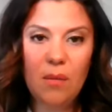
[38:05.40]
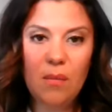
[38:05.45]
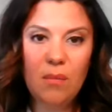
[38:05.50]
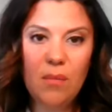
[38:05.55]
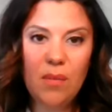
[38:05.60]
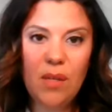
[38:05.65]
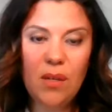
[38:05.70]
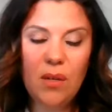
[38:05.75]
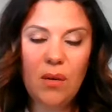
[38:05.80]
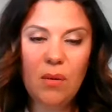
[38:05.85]

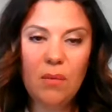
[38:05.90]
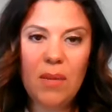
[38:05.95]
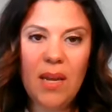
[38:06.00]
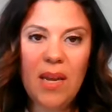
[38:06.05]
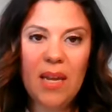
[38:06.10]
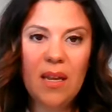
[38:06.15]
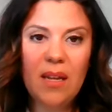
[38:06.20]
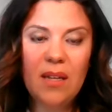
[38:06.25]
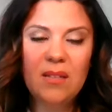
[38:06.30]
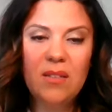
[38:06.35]
you know,
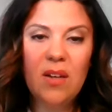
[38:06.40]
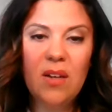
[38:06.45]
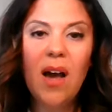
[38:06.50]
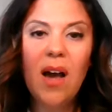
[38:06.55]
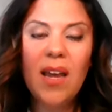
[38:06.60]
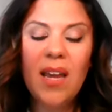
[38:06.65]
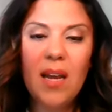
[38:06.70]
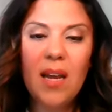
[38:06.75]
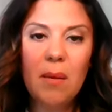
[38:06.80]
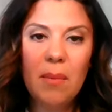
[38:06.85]

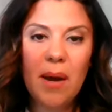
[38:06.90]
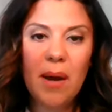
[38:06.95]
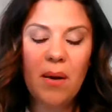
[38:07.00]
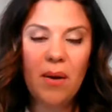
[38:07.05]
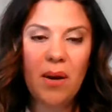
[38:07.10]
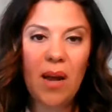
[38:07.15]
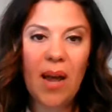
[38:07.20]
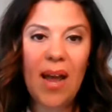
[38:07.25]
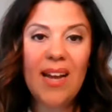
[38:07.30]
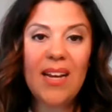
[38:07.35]
talking
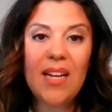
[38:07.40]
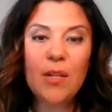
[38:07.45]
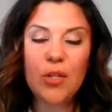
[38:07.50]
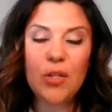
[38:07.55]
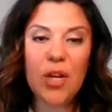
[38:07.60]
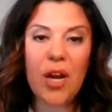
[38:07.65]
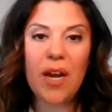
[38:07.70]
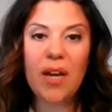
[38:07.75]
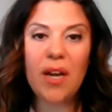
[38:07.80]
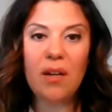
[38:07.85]
about any
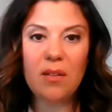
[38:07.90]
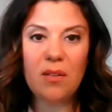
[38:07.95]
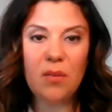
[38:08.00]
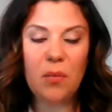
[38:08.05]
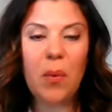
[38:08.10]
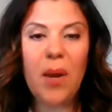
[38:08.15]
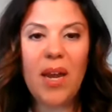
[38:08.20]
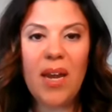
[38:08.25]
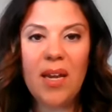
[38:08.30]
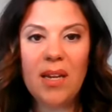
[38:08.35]
child's
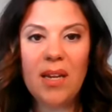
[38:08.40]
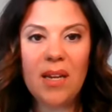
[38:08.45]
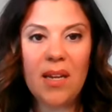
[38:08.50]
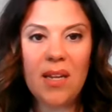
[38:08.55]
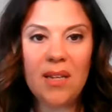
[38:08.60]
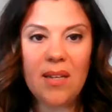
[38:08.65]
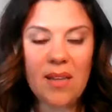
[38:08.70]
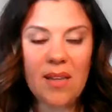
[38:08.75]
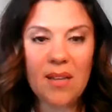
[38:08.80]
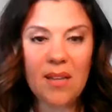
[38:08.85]
weight
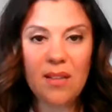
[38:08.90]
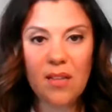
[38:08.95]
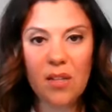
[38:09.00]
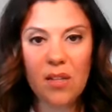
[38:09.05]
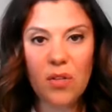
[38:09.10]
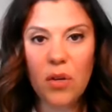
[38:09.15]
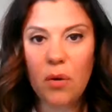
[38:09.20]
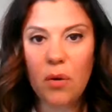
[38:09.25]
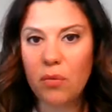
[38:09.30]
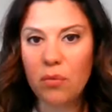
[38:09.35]
is a
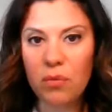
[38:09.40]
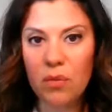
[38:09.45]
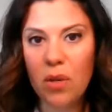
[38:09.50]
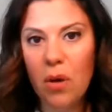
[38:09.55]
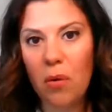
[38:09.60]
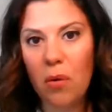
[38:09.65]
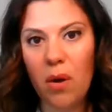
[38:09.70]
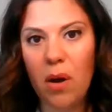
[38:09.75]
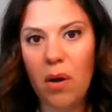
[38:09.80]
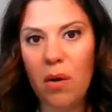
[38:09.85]

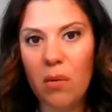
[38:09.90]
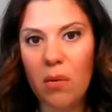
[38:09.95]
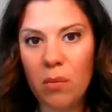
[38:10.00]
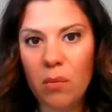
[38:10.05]
no-go.